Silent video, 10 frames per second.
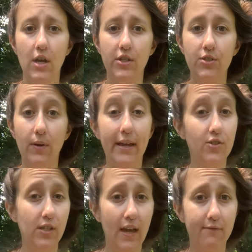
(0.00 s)
So I
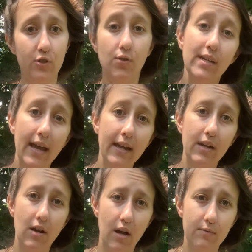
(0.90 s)
actually have a tree agate
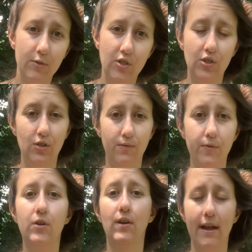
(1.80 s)
on, which is good
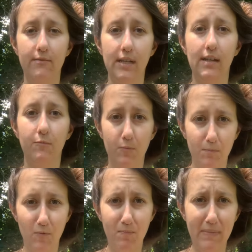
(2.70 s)
for
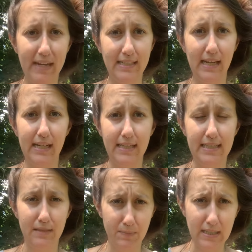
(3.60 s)
grounding, maintaining
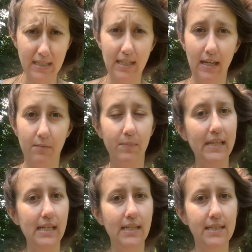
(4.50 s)
stability and
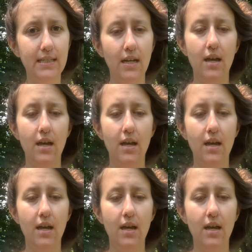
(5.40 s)
peace.